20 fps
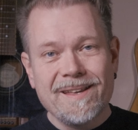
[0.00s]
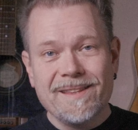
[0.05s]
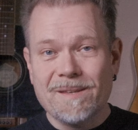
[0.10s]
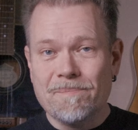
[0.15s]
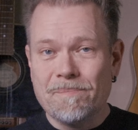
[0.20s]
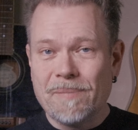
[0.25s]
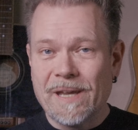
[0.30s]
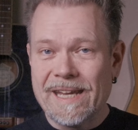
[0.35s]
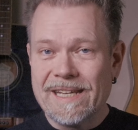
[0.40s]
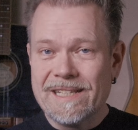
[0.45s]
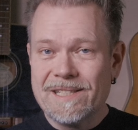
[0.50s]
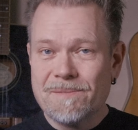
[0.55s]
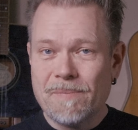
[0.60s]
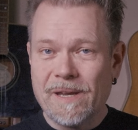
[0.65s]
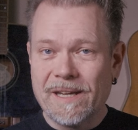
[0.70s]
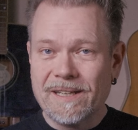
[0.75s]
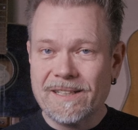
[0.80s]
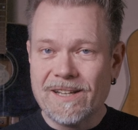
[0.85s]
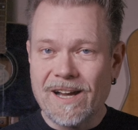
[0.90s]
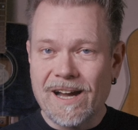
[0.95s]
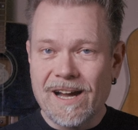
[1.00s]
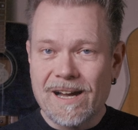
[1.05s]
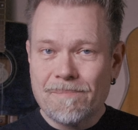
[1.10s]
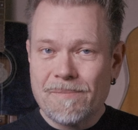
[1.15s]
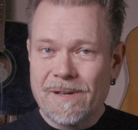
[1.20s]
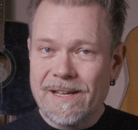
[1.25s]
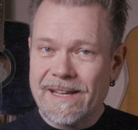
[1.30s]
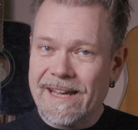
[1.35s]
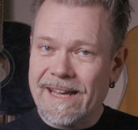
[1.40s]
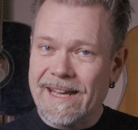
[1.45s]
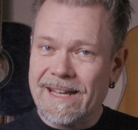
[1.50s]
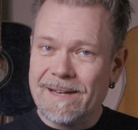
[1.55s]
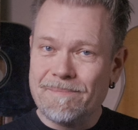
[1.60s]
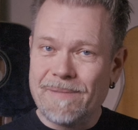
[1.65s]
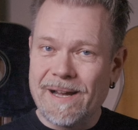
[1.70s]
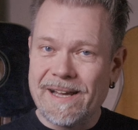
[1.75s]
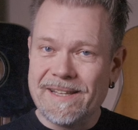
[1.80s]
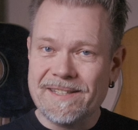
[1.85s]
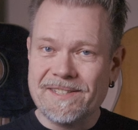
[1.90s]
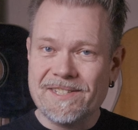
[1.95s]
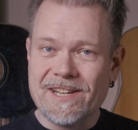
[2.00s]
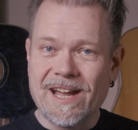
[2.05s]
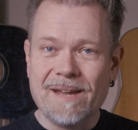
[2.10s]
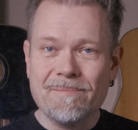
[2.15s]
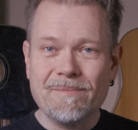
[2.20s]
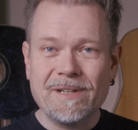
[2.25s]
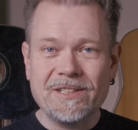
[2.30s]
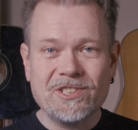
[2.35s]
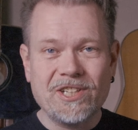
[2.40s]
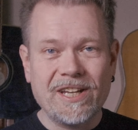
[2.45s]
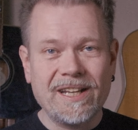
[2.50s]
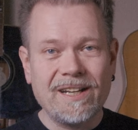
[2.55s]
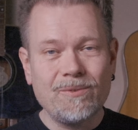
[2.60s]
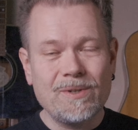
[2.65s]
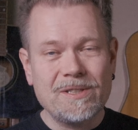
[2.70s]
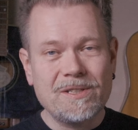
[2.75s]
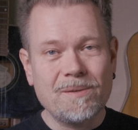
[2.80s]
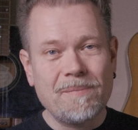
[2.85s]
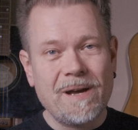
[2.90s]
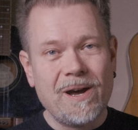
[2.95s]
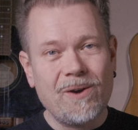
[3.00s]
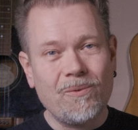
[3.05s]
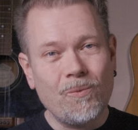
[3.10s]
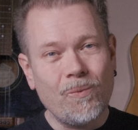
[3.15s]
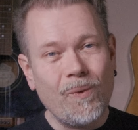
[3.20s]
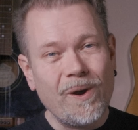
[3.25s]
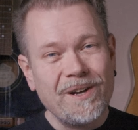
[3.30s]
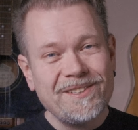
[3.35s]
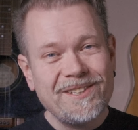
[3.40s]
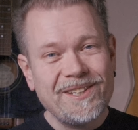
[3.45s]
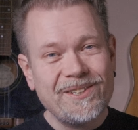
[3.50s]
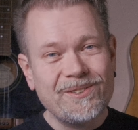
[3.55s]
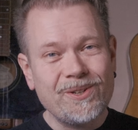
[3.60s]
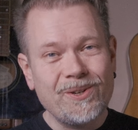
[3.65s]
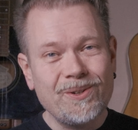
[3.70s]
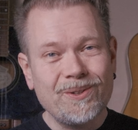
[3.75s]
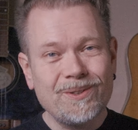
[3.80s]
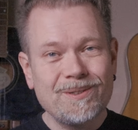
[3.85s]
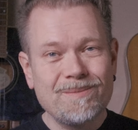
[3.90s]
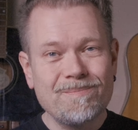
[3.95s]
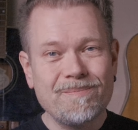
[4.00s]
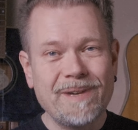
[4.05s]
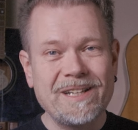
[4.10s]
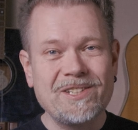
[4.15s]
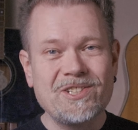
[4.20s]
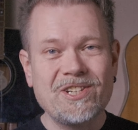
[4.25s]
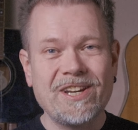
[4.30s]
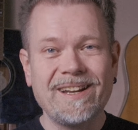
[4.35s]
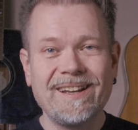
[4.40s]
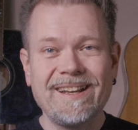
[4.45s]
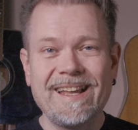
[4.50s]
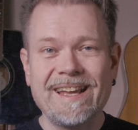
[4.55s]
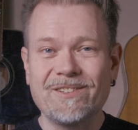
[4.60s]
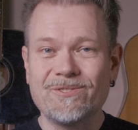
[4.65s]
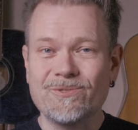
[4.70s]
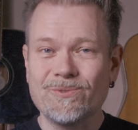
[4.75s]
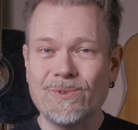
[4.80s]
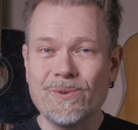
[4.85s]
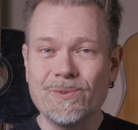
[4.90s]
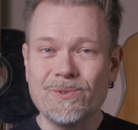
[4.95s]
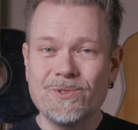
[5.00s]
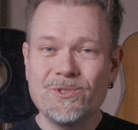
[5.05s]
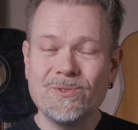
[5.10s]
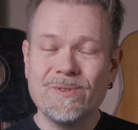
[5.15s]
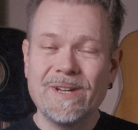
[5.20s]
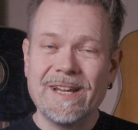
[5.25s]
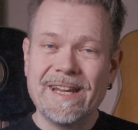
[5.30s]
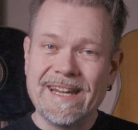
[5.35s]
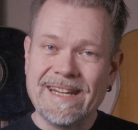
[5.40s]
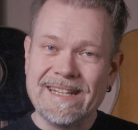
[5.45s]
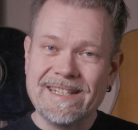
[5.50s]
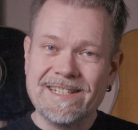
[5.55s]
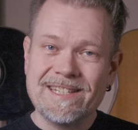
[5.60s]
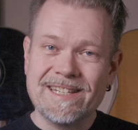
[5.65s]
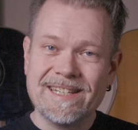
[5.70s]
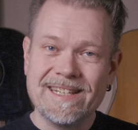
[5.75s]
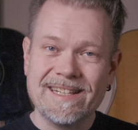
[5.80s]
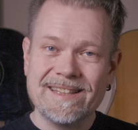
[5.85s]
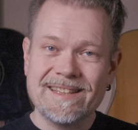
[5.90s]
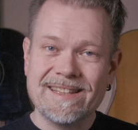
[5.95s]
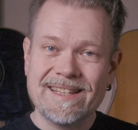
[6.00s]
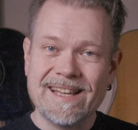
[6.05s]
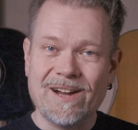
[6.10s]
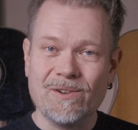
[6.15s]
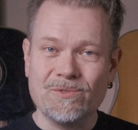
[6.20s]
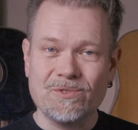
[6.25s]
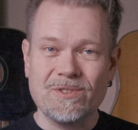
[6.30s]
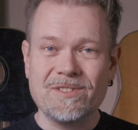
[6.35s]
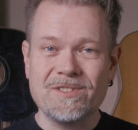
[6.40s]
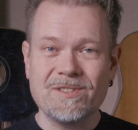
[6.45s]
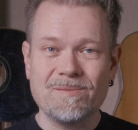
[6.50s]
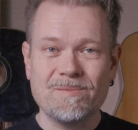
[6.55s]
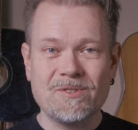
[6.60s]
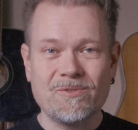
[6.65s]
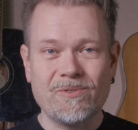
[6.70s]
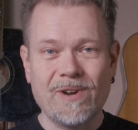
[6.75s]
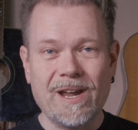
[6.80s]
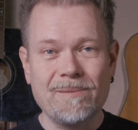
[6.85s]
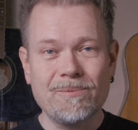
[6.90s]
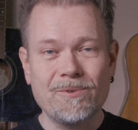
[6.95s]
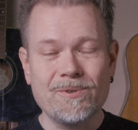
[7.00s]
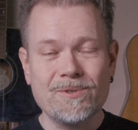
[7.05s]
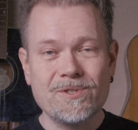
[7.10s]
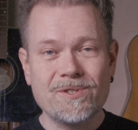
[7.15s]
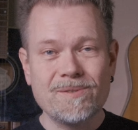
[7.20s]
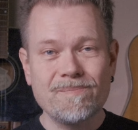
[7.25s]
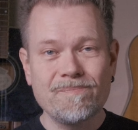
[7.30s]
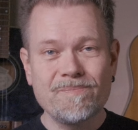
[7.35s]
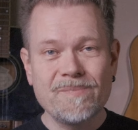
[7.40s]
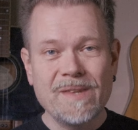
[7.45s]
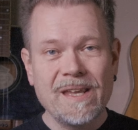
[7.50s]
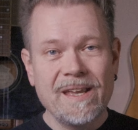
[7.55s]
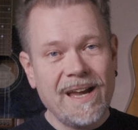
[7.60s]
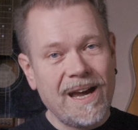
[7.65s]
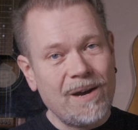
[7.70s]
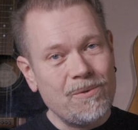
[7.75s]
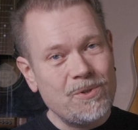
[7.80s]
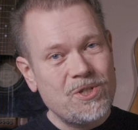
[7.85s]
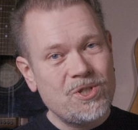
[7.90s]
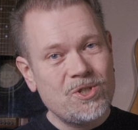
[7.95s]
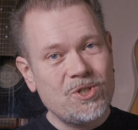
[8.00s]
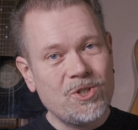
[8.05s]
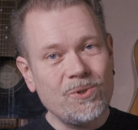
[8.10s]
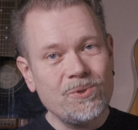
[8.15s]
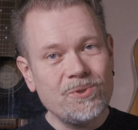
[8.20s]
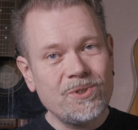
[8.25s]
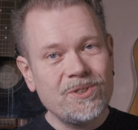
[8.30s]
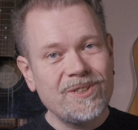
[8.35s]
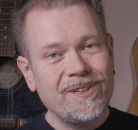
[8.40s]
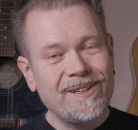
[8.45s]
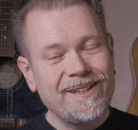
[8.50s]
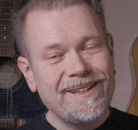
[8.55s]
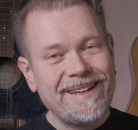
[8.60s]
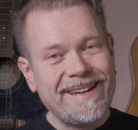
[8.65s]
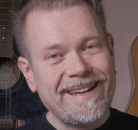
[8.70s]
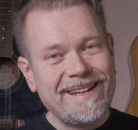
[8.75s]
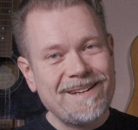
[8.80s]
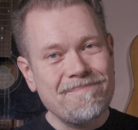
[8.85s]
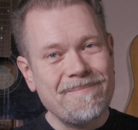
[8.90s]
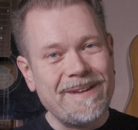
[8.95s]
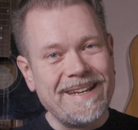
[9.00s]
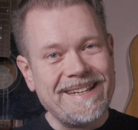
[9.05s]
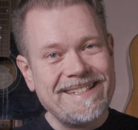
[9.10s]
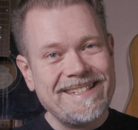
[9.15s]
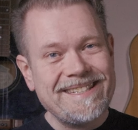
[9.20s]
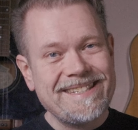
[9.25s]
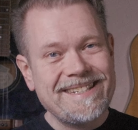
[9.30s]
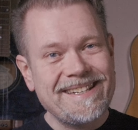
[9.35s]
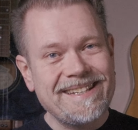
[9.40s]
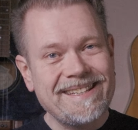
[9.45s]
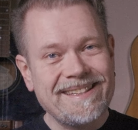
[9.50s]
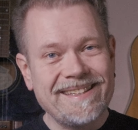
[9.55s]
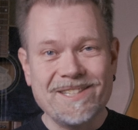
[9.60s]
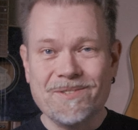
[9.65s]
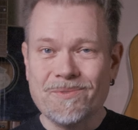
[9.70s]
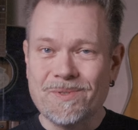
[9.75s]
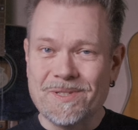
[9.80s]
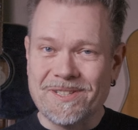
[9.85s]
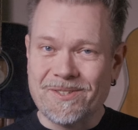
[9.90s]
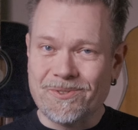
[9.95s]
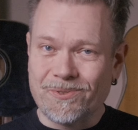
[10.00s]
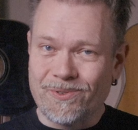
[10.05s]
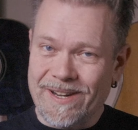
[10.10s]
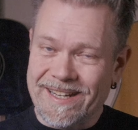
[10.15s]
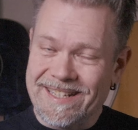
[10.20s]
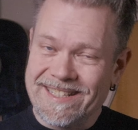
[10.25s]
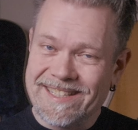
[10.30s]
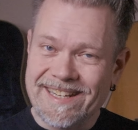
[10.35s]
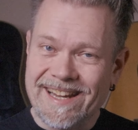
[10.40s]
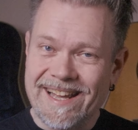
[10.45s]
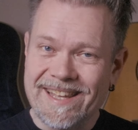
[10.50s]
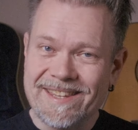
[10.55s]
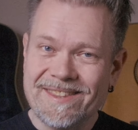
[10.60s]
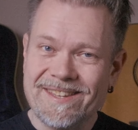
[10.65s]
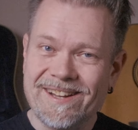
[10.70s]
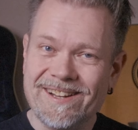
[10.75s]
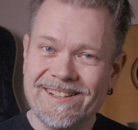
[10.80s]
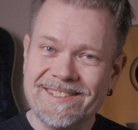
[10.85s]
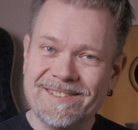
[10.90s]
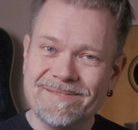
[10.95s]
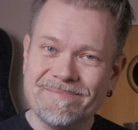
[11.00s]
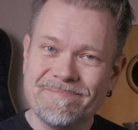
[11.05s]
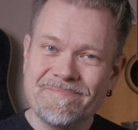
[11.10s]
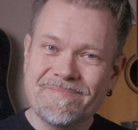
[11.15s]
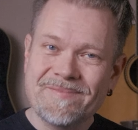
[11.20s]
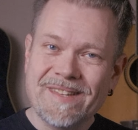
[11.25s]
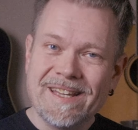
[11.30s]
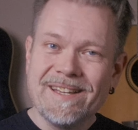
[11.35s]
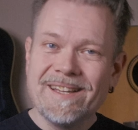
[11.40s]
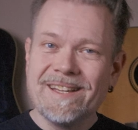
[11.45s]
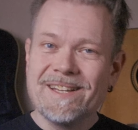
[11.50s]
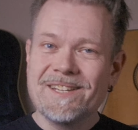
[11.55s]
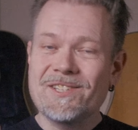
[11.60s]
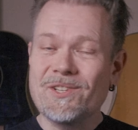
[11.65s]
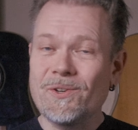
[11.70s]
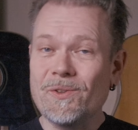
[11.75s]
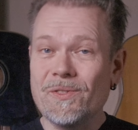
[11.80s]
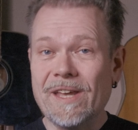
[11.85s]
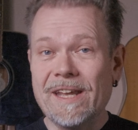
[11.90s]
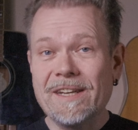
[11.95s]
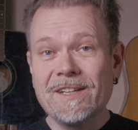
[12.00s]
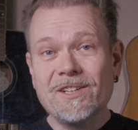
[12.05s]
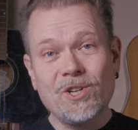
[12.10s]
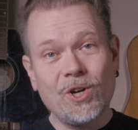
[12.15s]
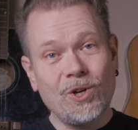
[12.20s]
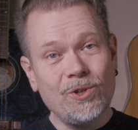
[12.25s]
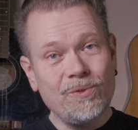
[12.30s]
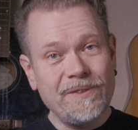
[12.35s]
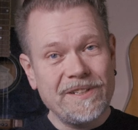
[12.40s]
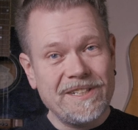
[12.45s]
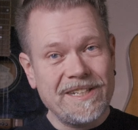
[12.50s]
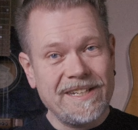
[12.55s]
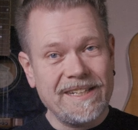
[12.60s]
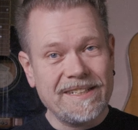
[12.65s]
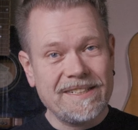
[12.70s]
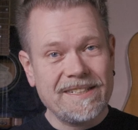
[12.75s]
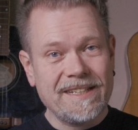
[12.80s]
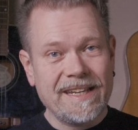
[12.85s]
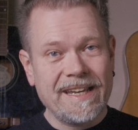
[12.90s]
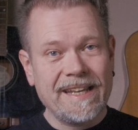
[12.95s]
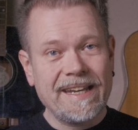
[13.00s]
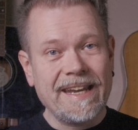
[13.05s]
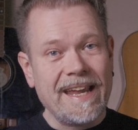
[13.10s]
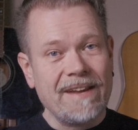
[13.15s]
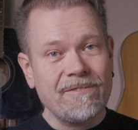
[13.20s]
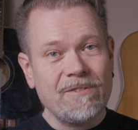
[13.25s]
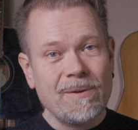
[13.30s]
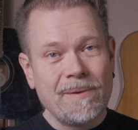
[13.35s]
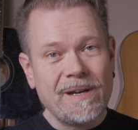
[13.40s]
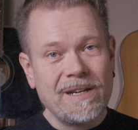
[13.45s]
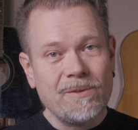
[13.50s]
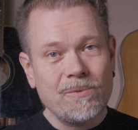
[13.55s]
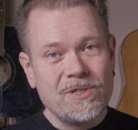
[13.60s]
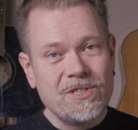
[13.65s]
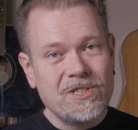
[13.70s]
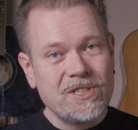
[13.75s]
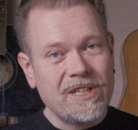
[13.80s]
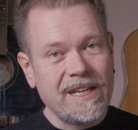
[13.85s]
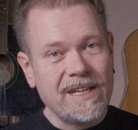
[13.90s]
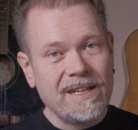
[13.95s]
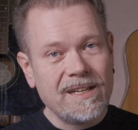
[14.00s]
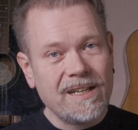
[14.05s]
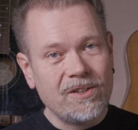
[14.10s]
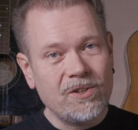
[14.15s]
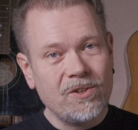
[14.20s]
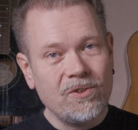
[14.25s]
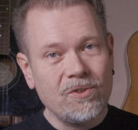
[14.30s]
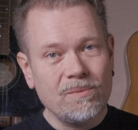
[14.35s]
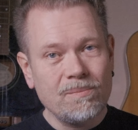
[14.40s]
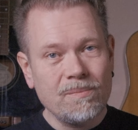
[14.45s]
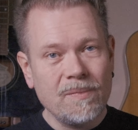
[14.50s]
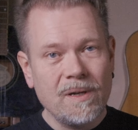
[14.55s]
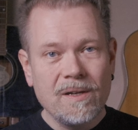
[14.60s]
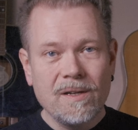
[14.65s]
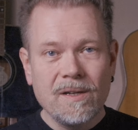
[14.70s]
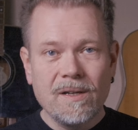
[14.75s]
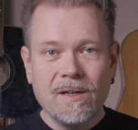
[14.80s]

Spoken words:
The pace picked up, and by the time my channel was about 1 year old, my channel had grown to 18,000 subscribers. I was stoked and amazed. This was crazy, I thought. So then COVID hit, and everybody was staying at home,